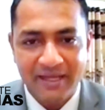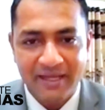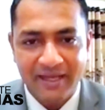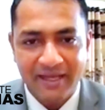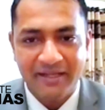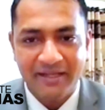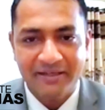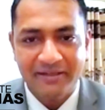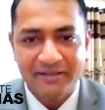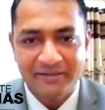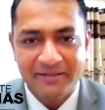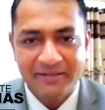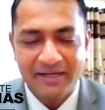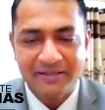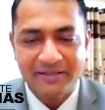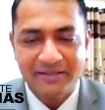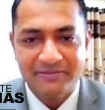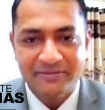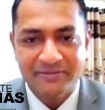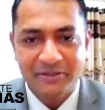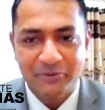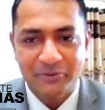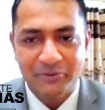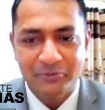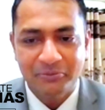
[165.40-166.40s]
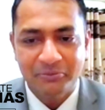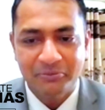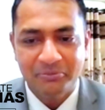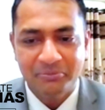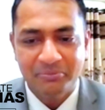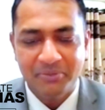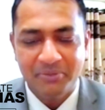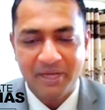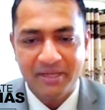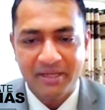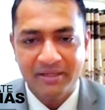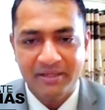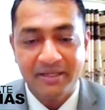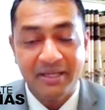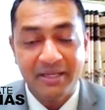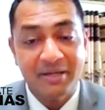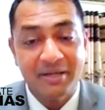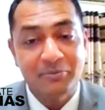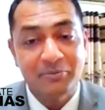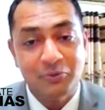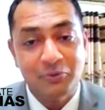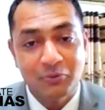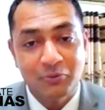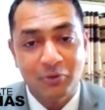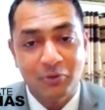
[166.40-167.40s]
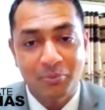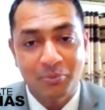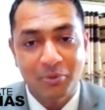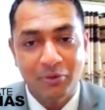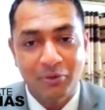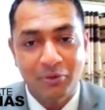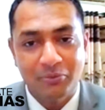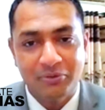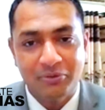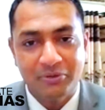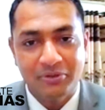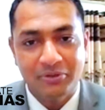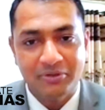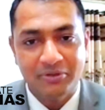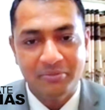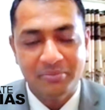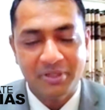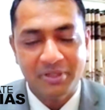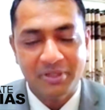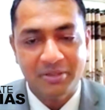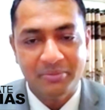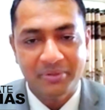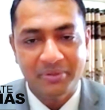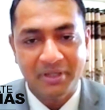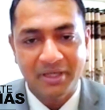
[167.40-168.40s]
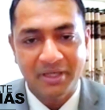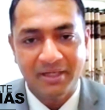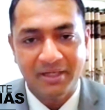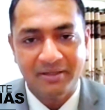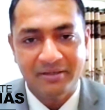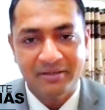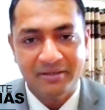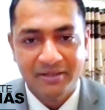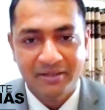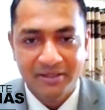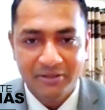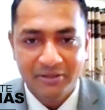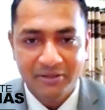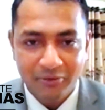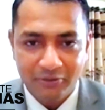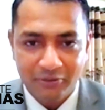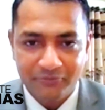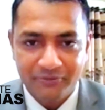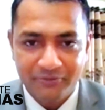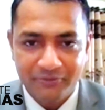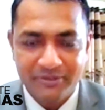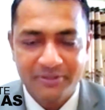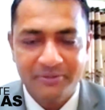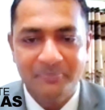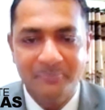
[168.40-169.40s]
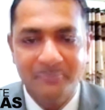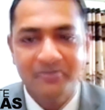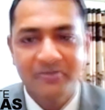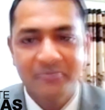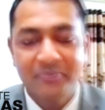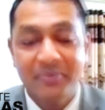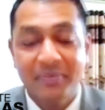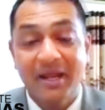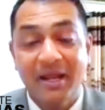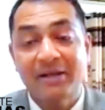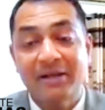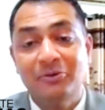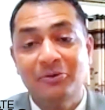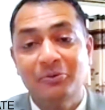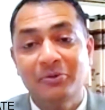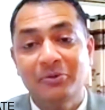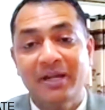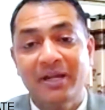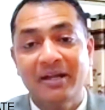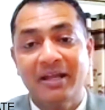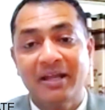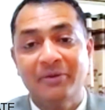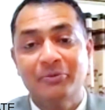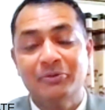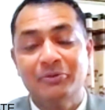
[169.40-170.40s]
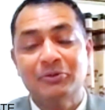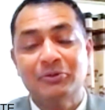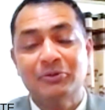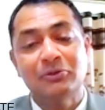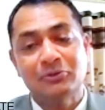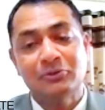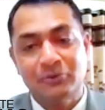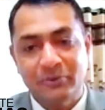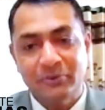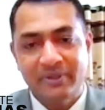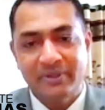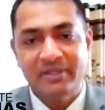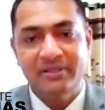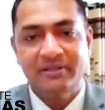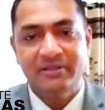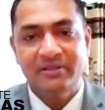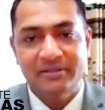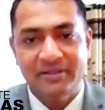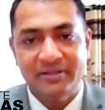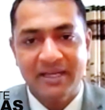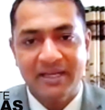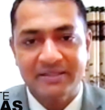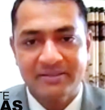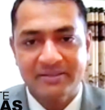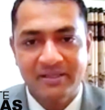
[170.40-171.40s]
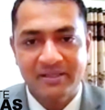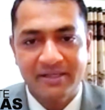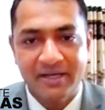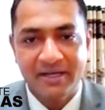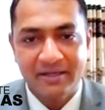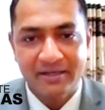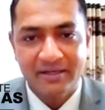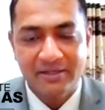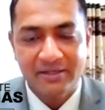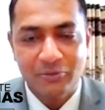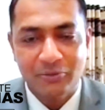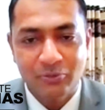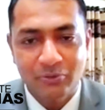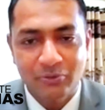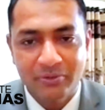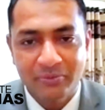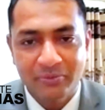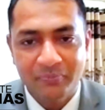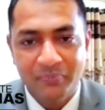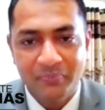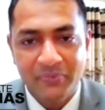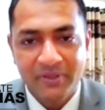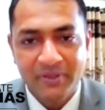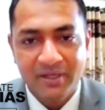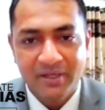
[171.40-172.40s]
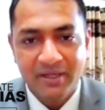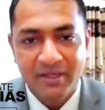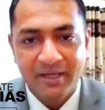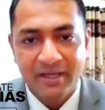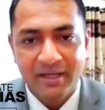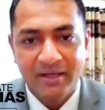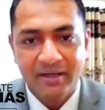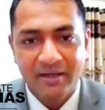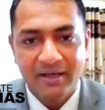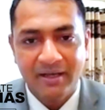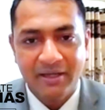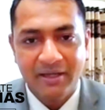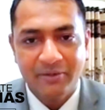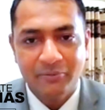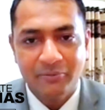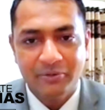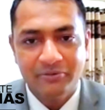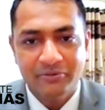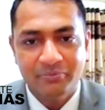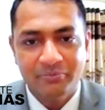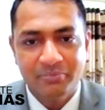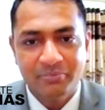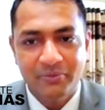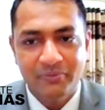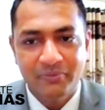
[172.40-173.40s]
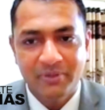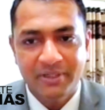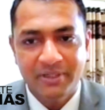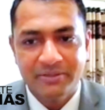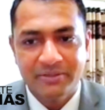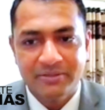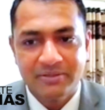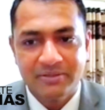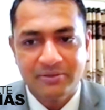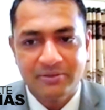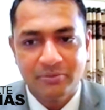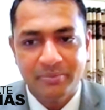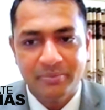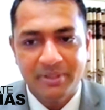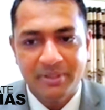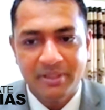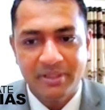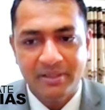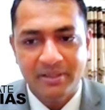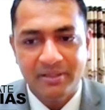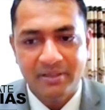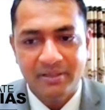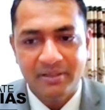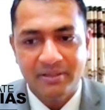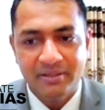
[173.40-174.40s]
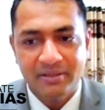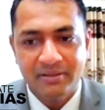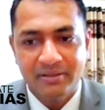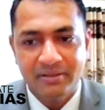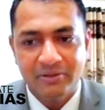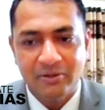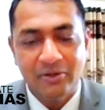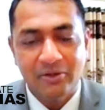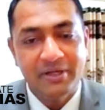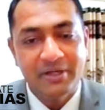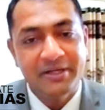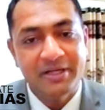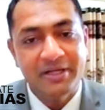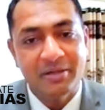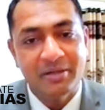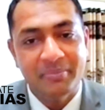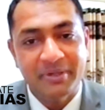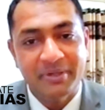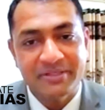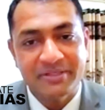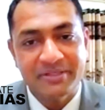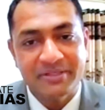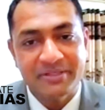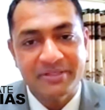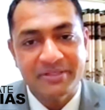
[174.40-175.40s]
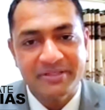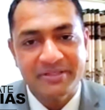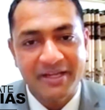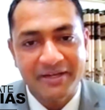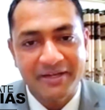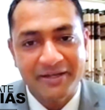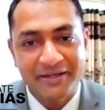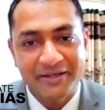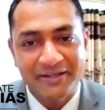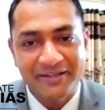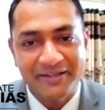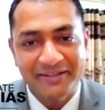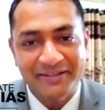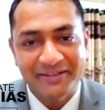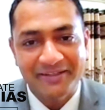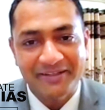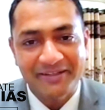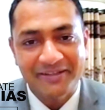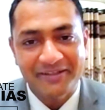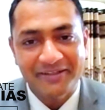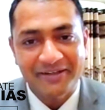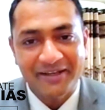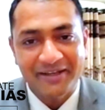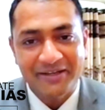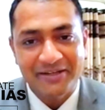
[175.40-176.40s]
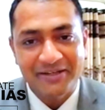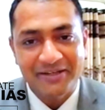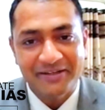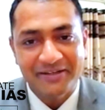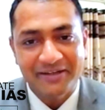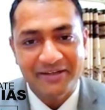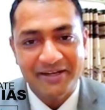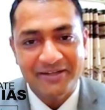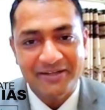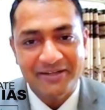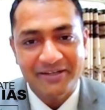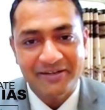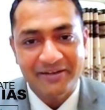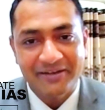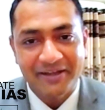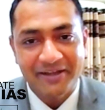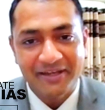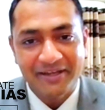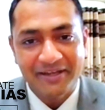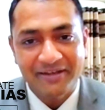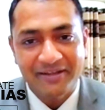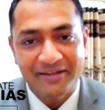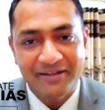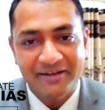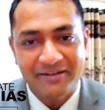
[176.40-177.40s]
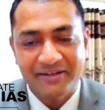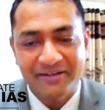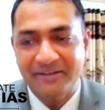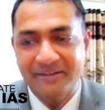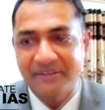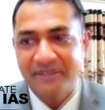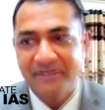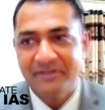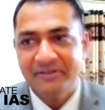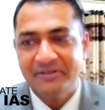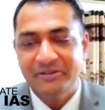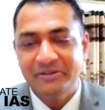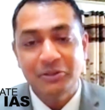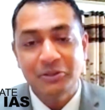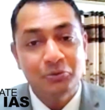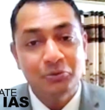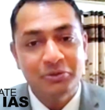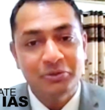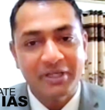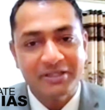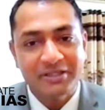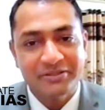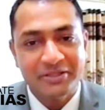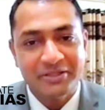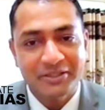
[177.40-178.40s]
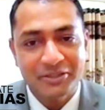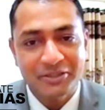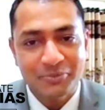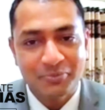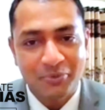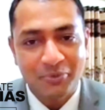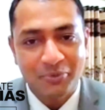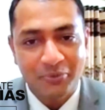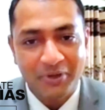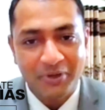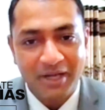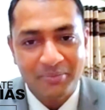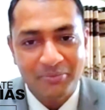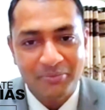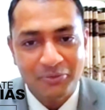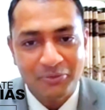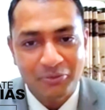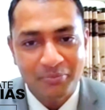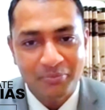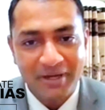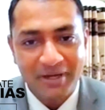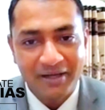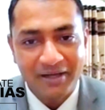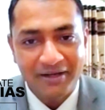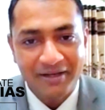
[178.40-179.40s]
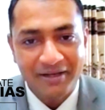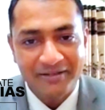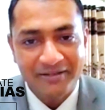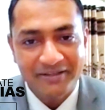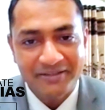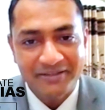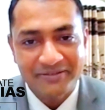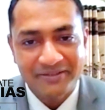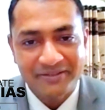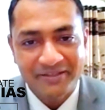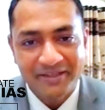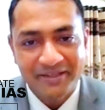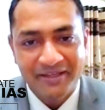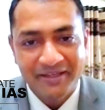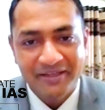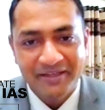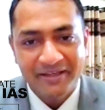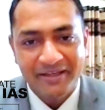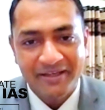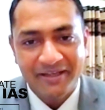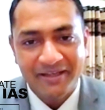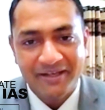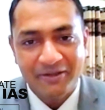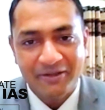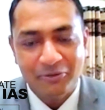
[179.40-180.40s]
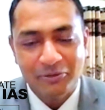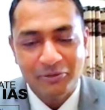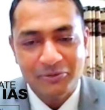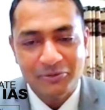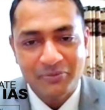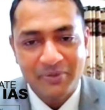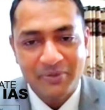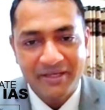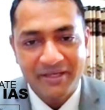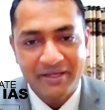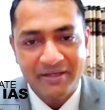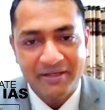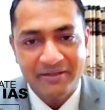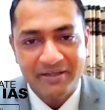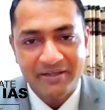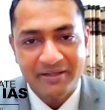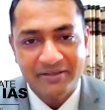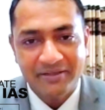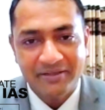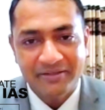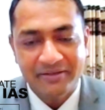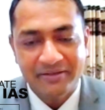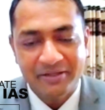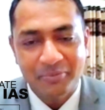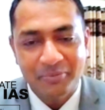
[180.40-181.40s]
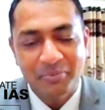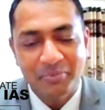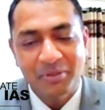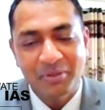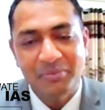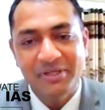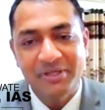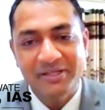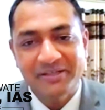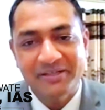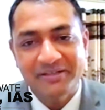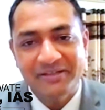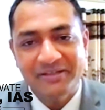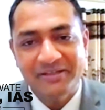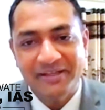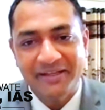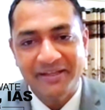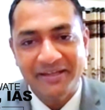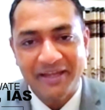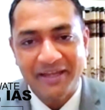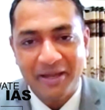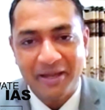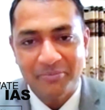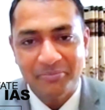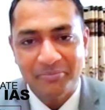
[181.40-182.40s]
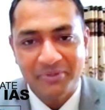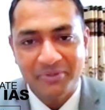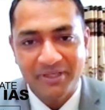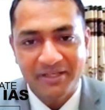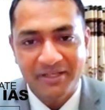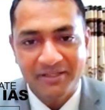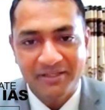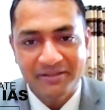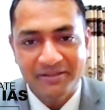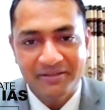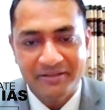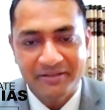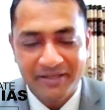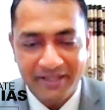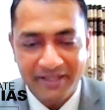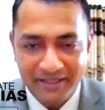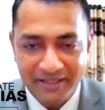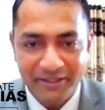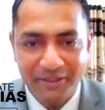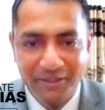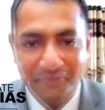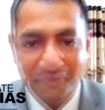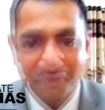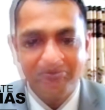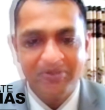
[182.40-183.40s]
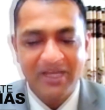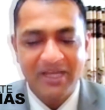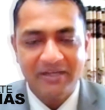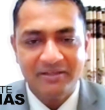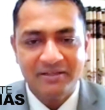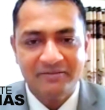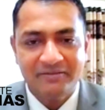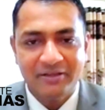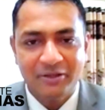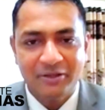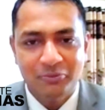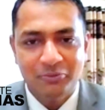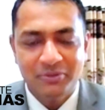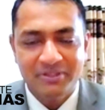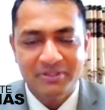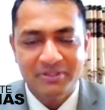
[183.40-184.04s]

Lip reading: and that is how I came to know about becoming an officer. Prior to that, I was also in the National Cadet Corps, and I was privileged to be All India Best Cadet in 1999. I attended Youth Exchange Program to Bangladesh, and I also attended the Republican Day Camp in Delhi. That is how the